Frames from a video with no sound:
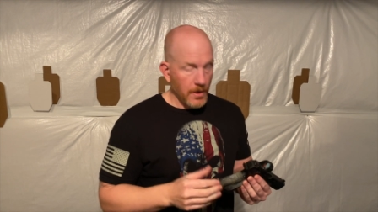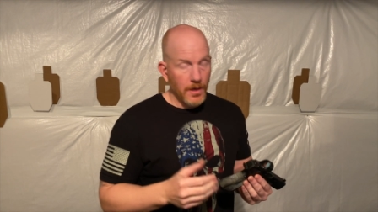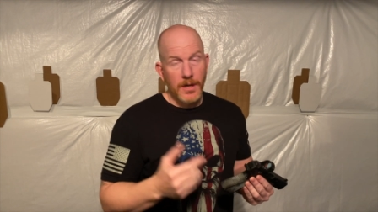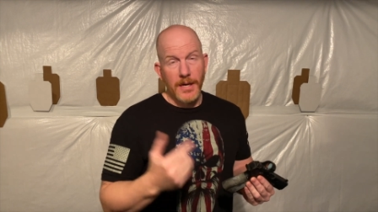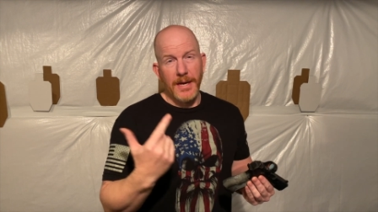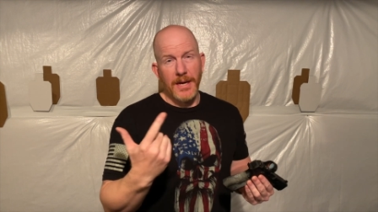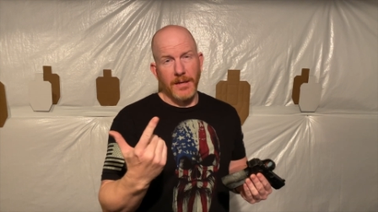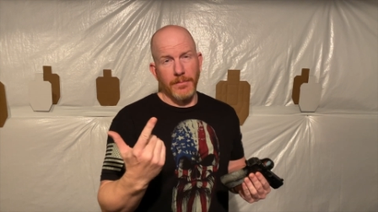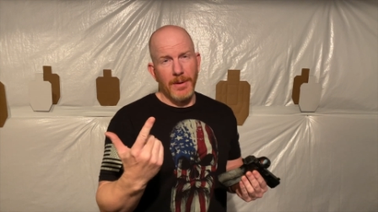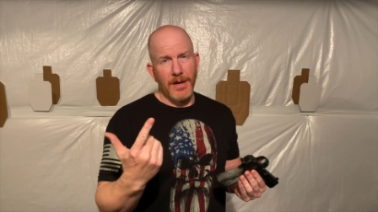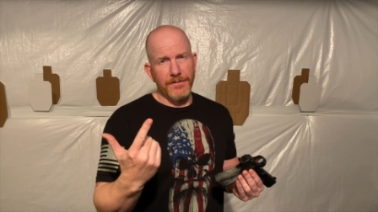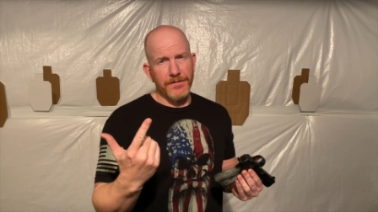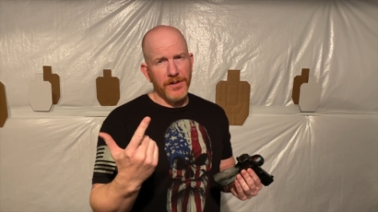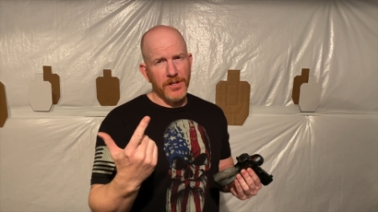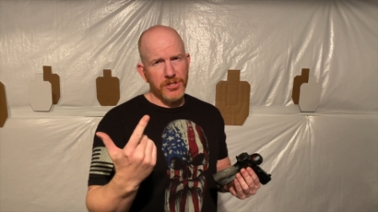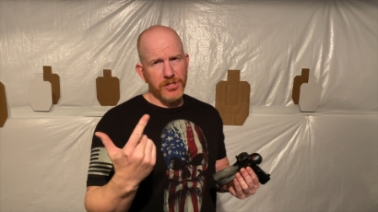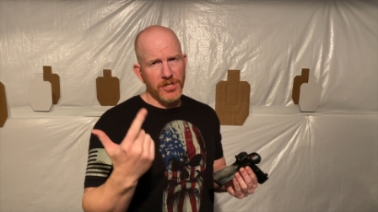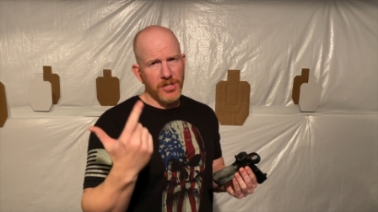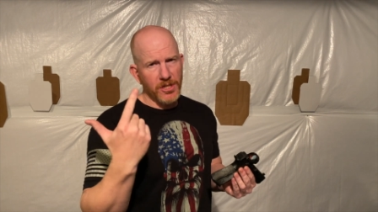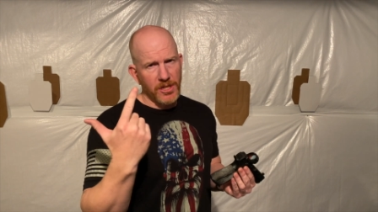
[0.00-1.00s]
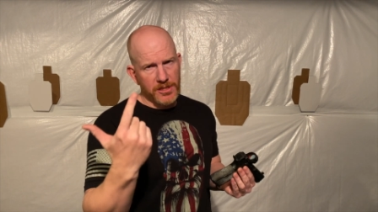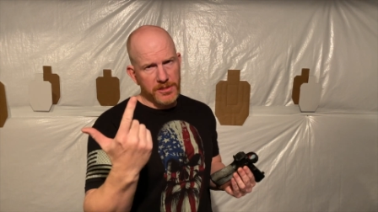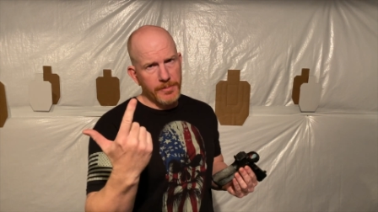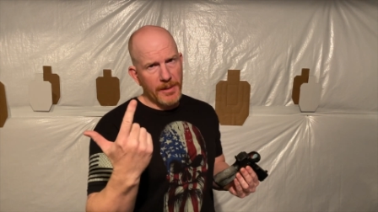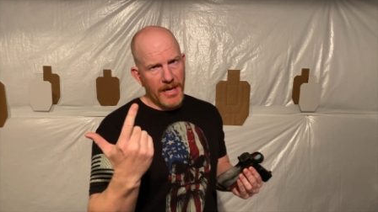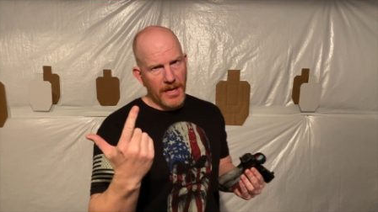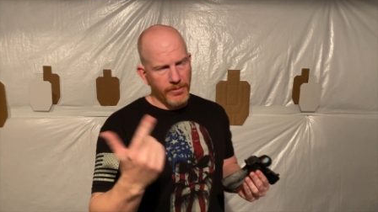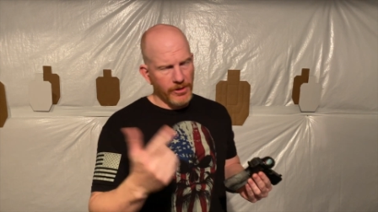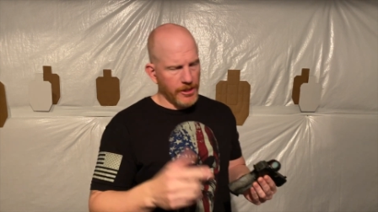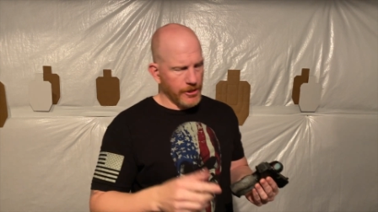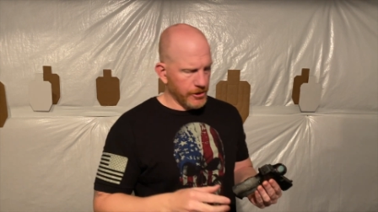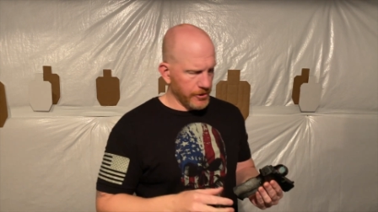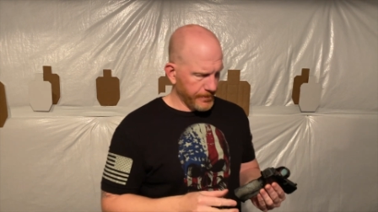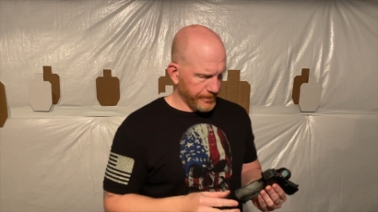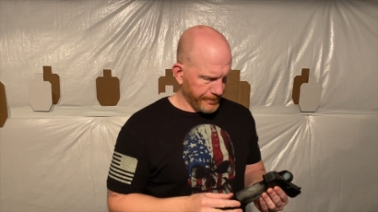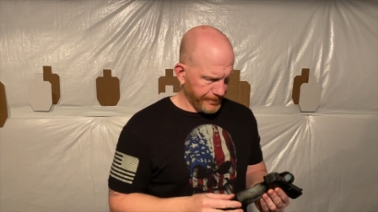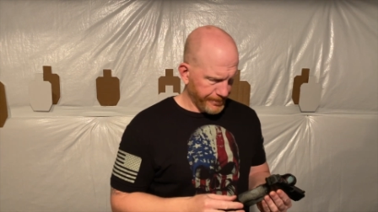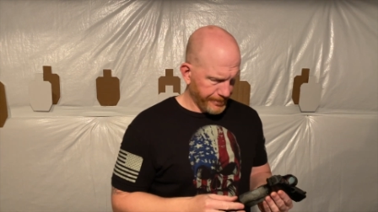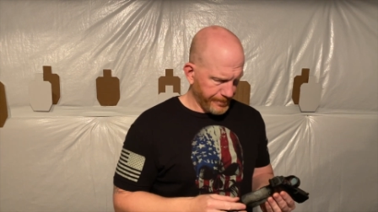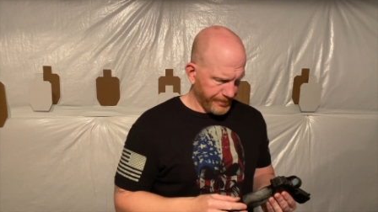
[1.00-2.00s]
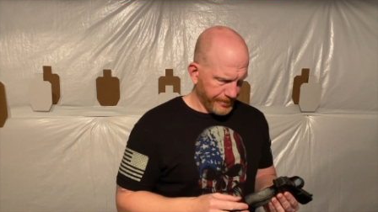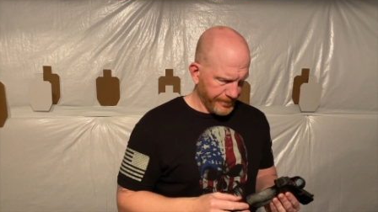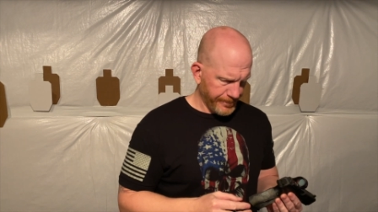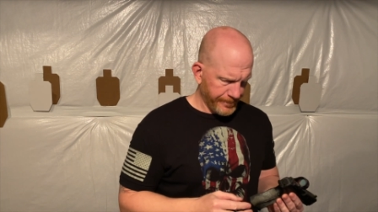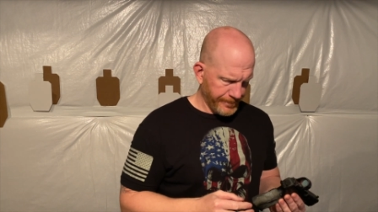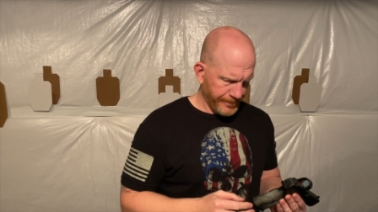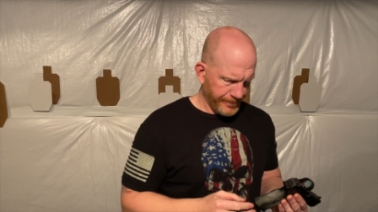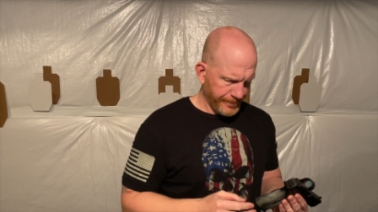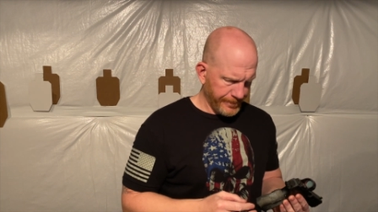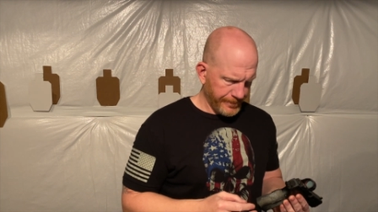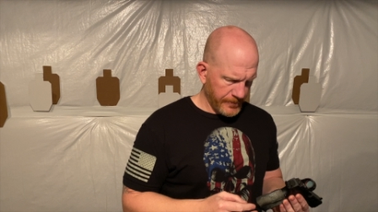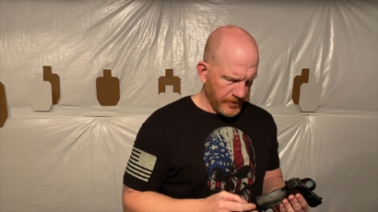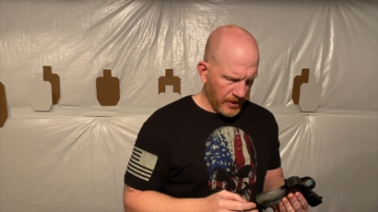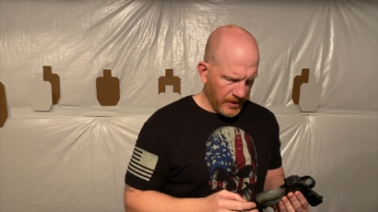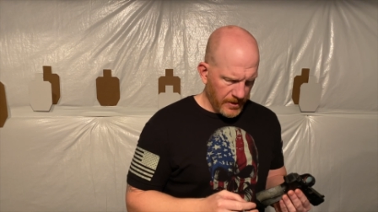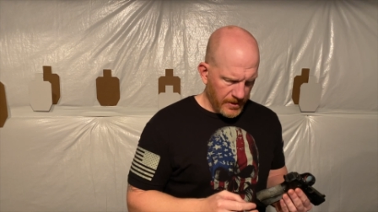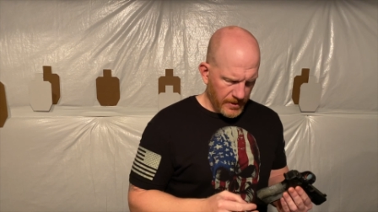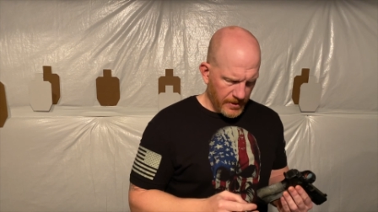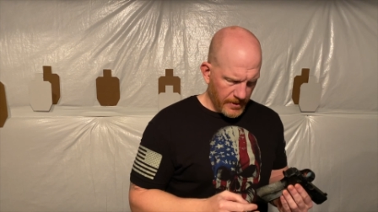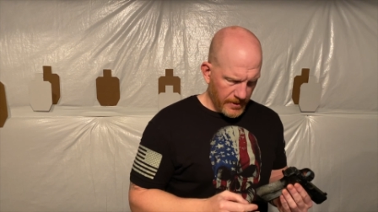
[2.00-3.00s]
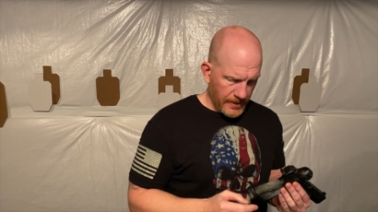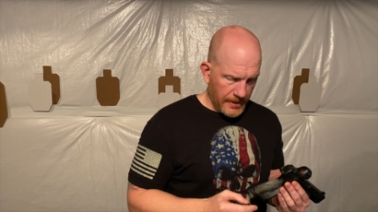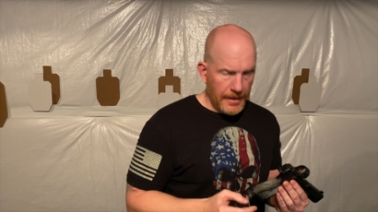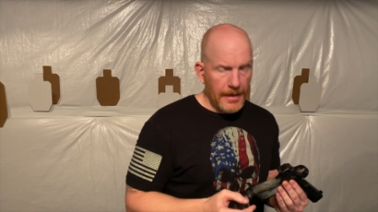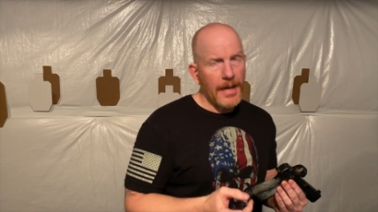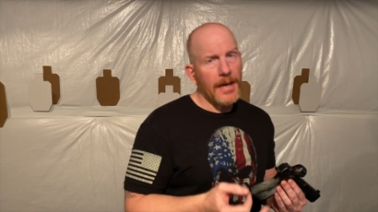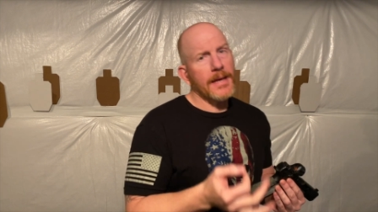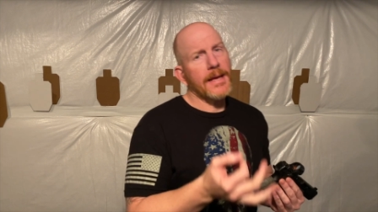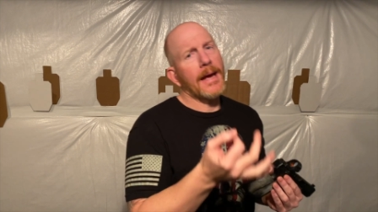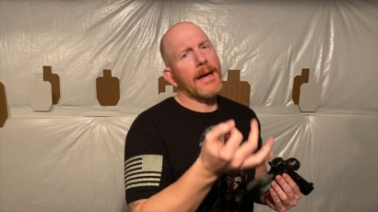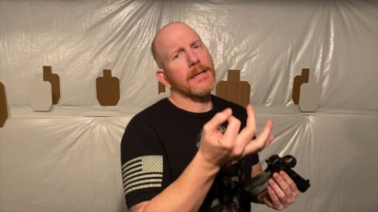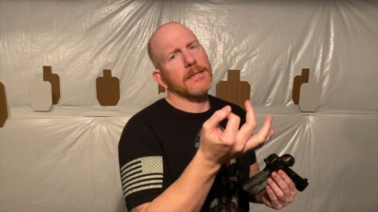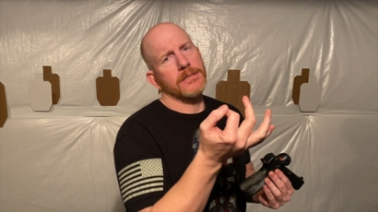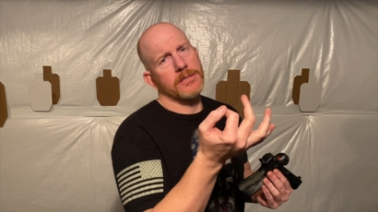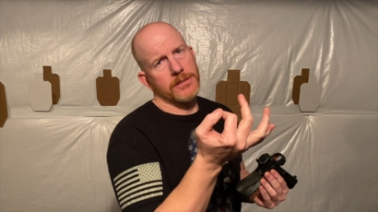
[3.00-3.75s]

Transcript: I had a malfunction caused by ammunition and I had a callus.